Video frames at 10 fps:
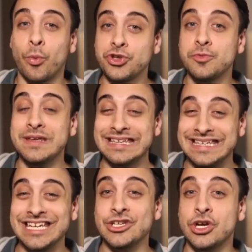when you
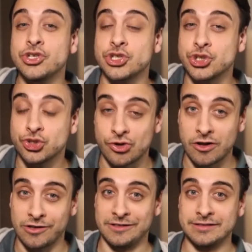begin to
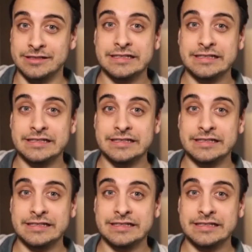struggle.